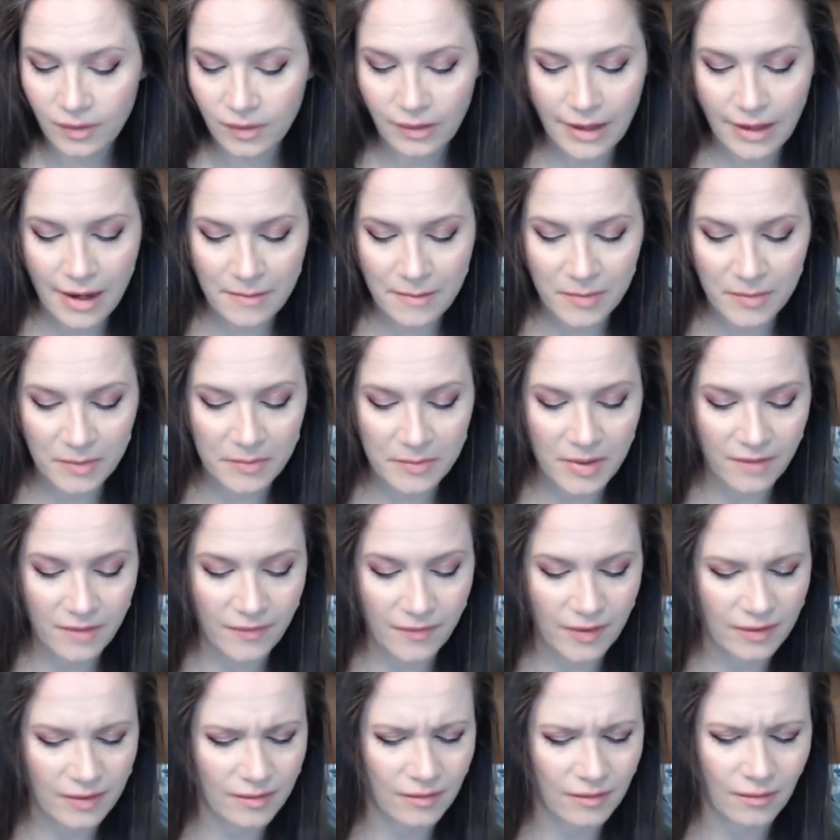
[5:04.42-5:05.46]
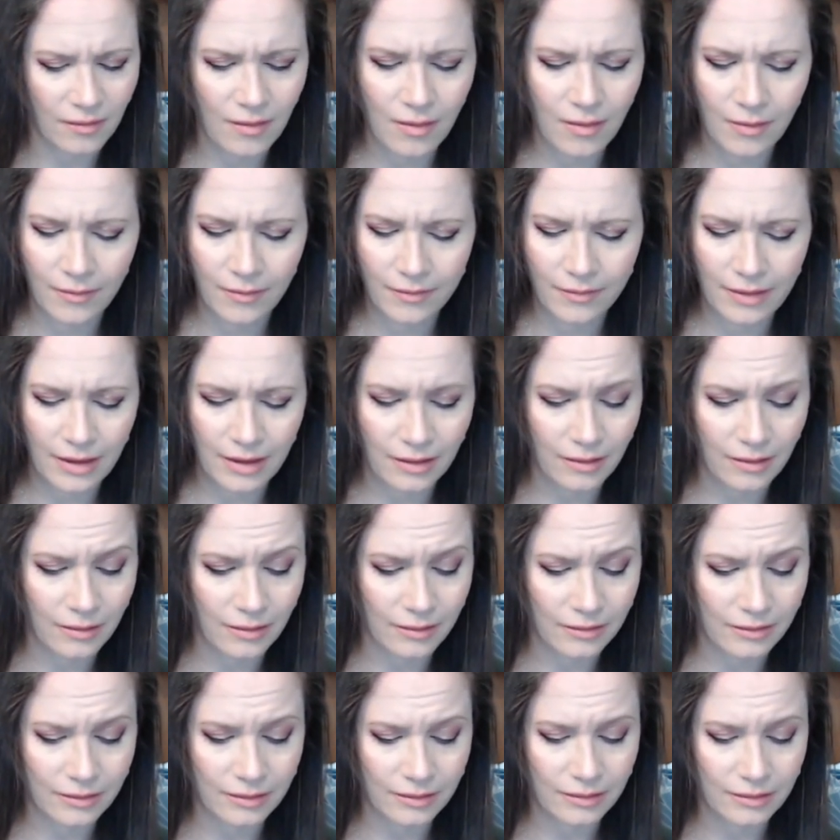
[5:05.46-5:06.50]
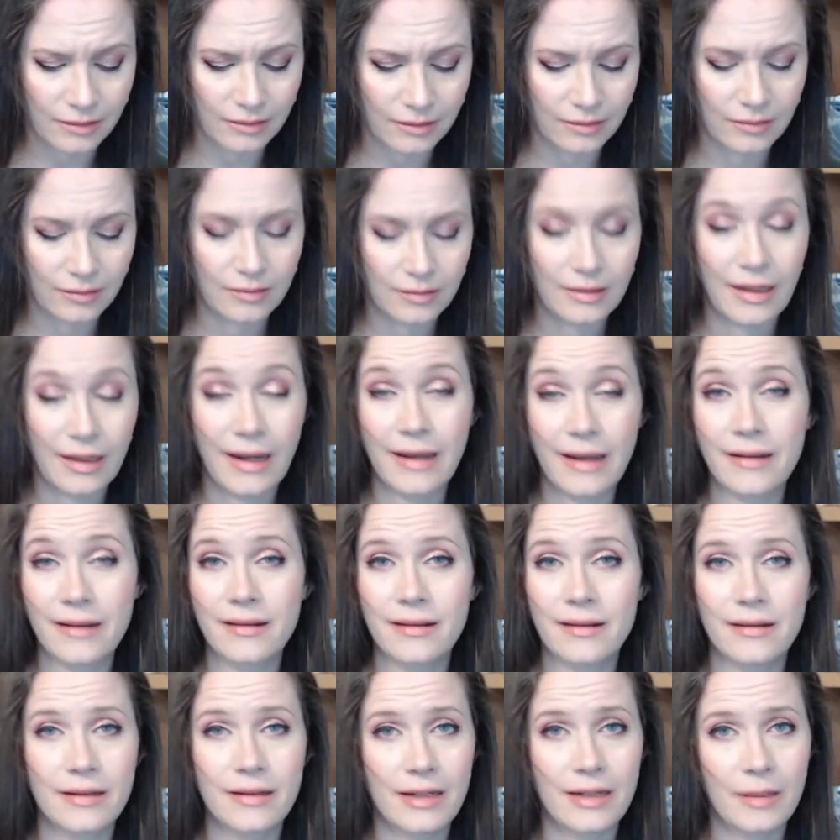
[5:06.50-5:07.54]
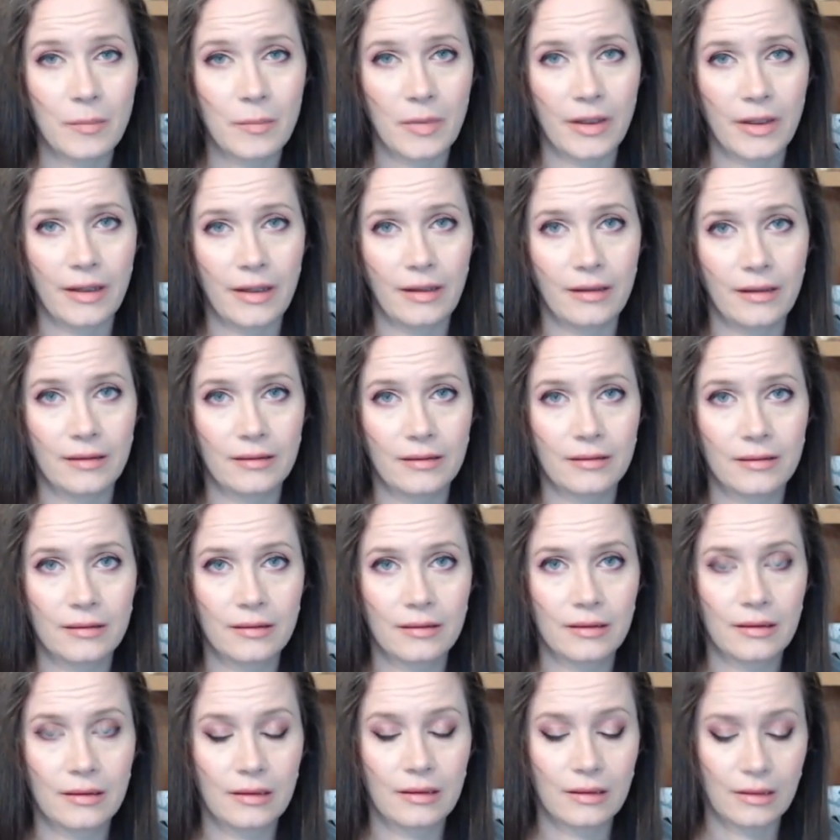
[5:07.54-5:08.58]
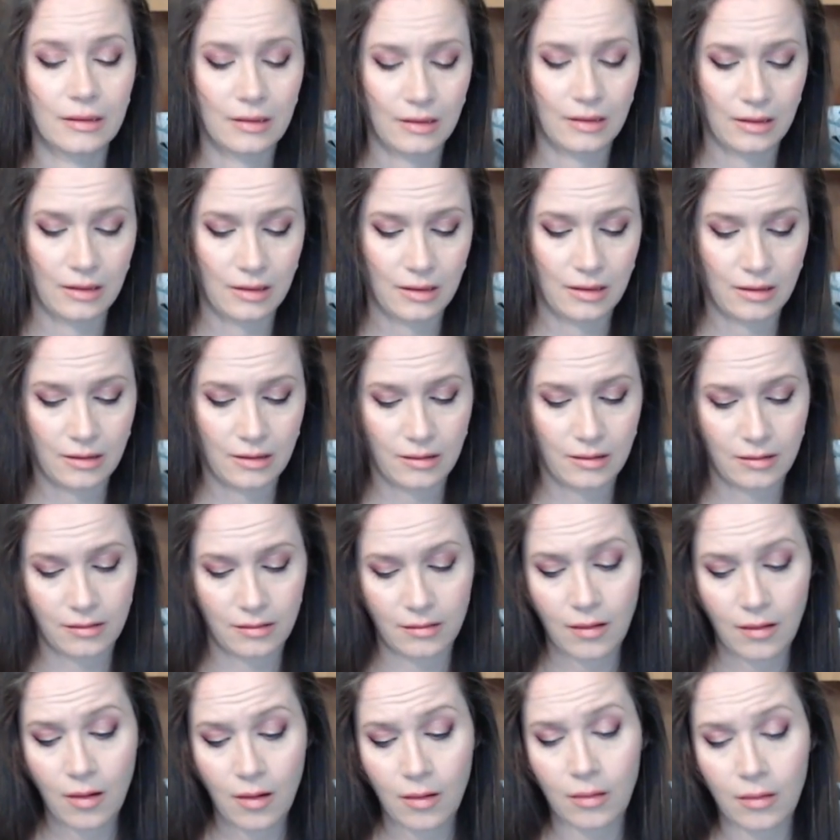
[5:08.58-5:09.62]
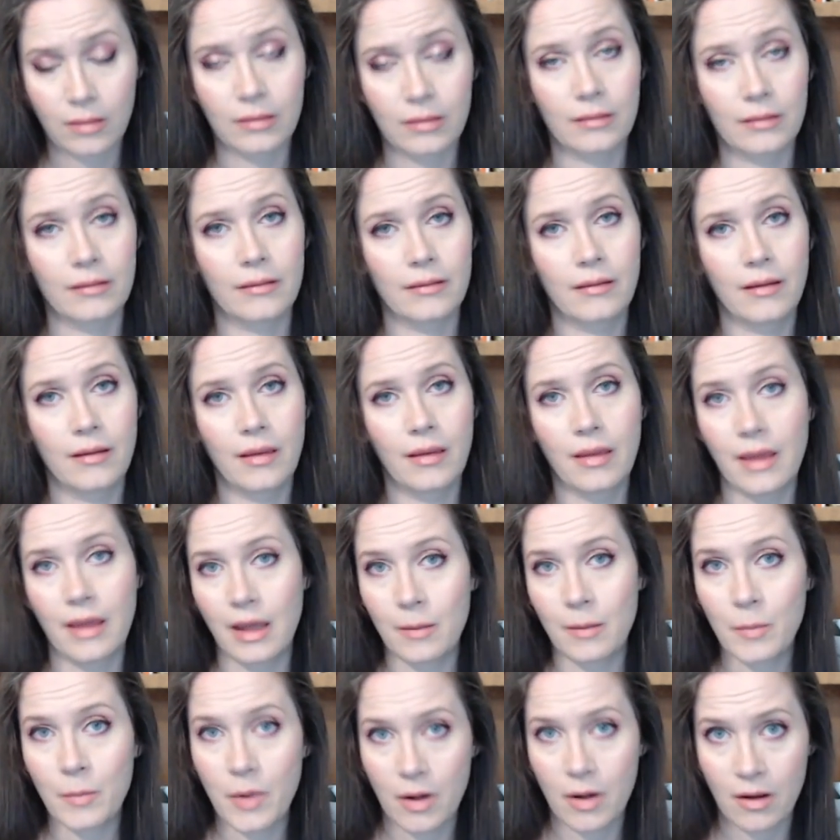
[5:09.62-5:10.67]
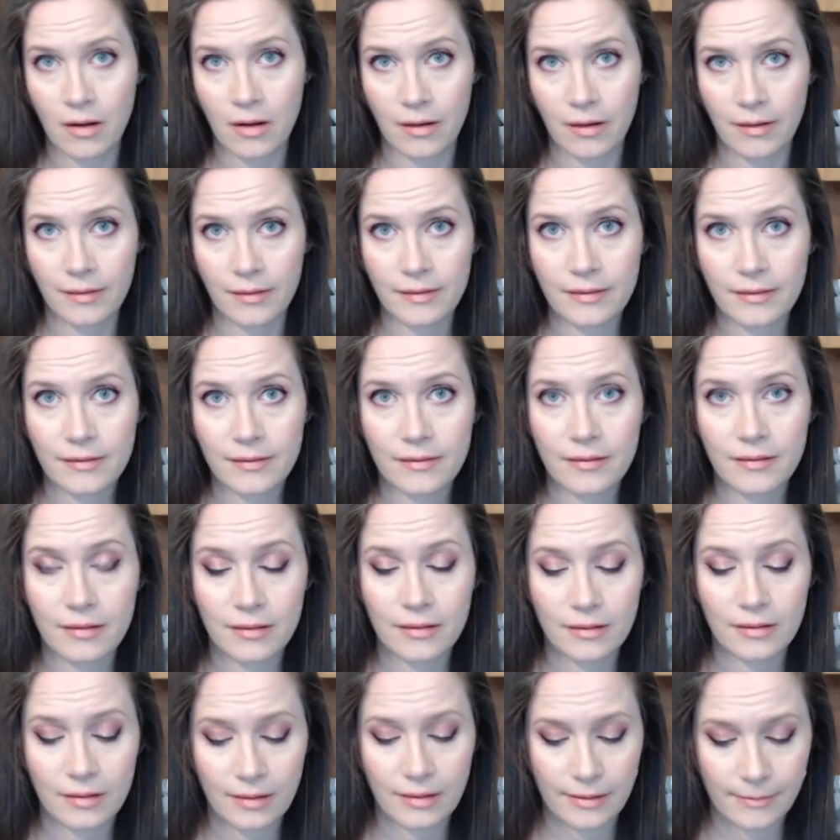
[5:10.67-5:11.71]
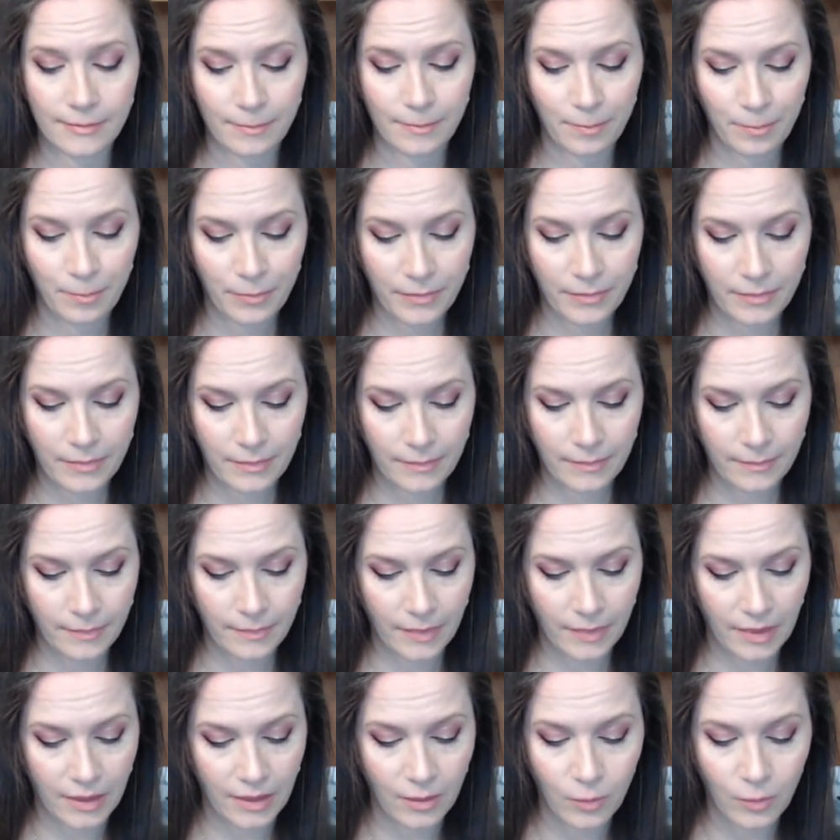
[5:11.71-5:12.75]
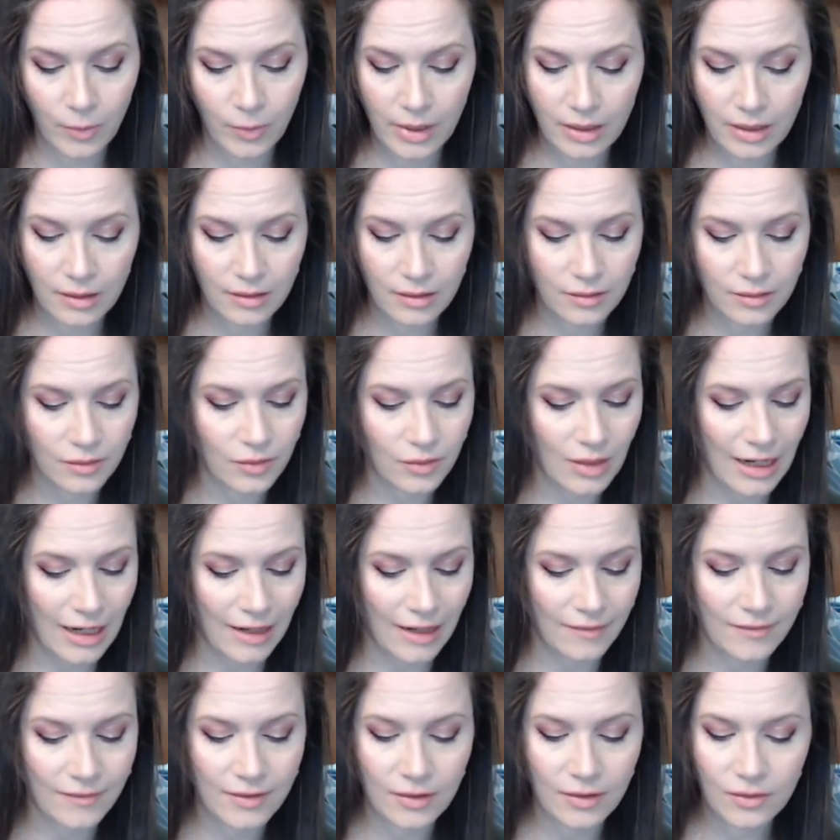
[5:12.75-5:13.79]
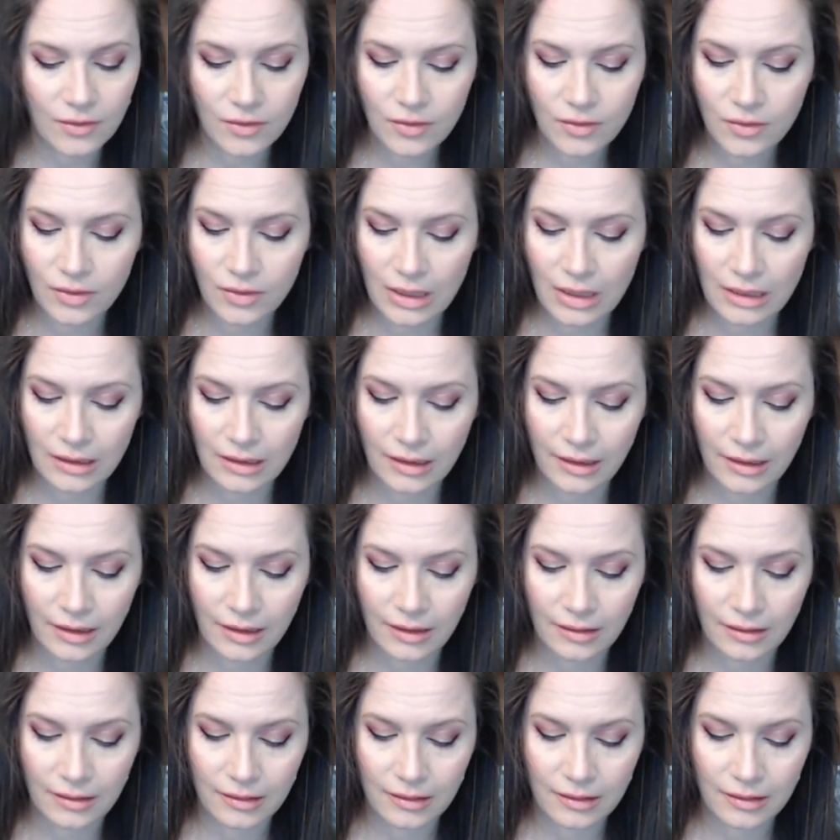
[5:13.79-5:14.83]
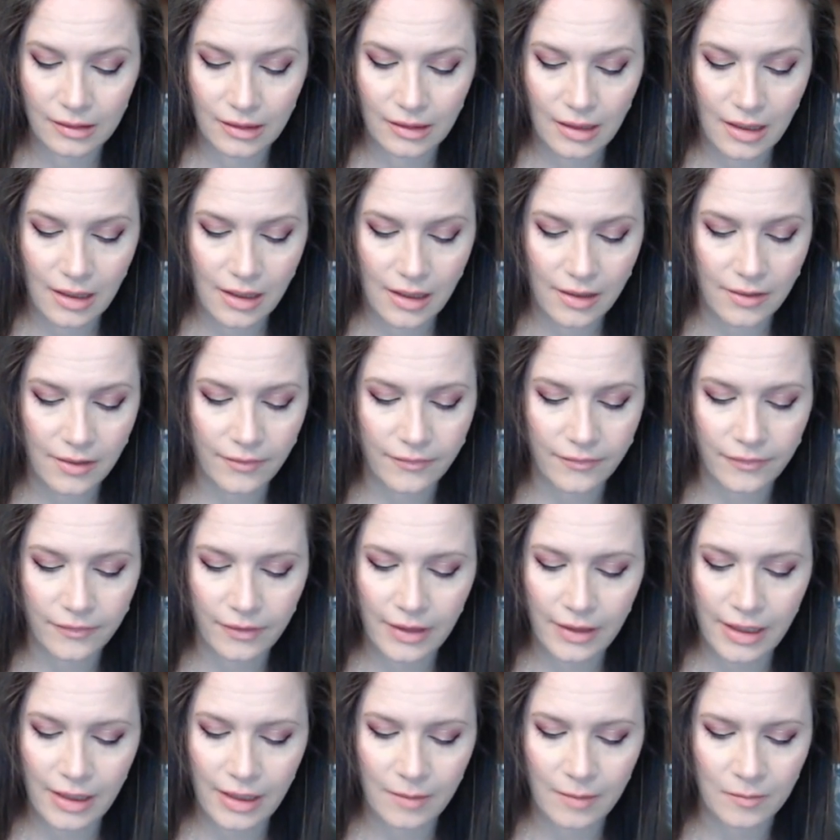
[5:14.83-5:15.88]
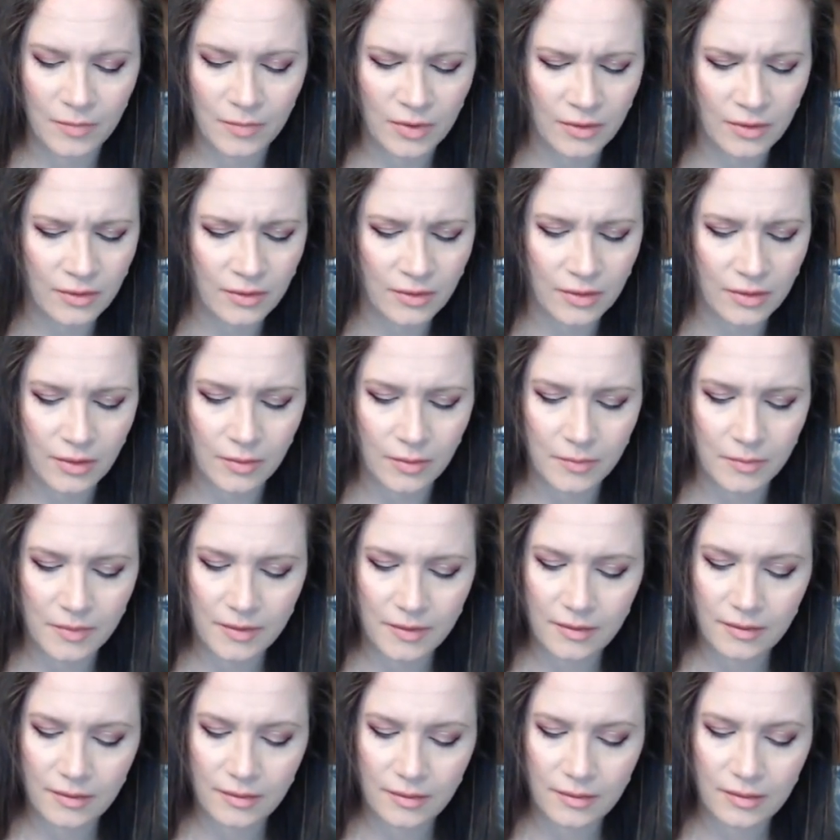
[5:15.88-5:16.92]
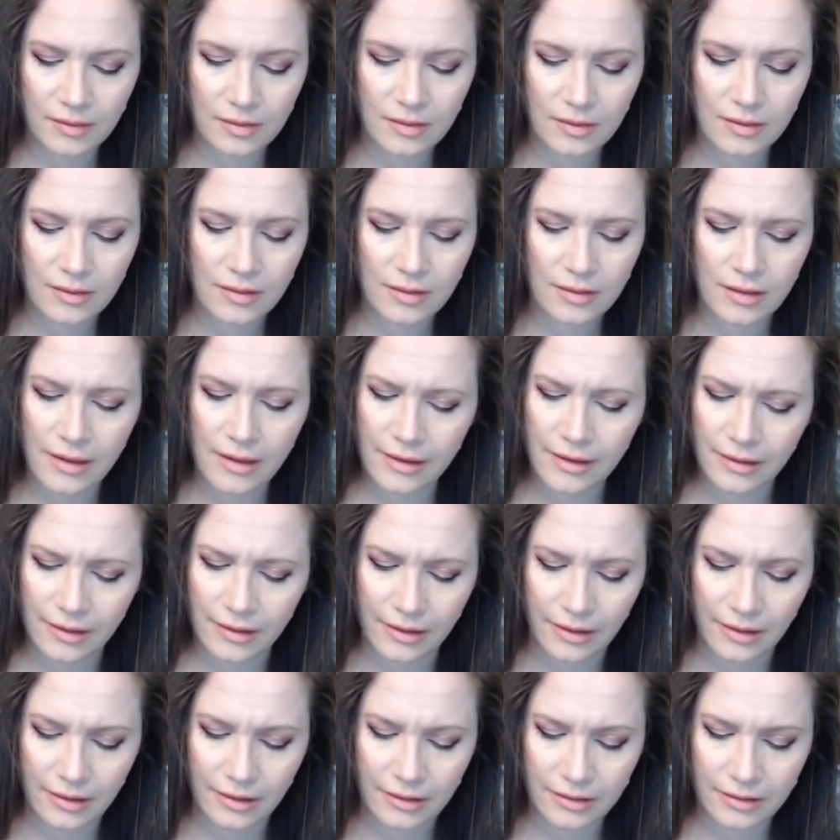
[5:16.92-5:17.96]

lamp above us, long they look, and deeply. Long they pause. The wind drives straightly, the flame stoops slightly.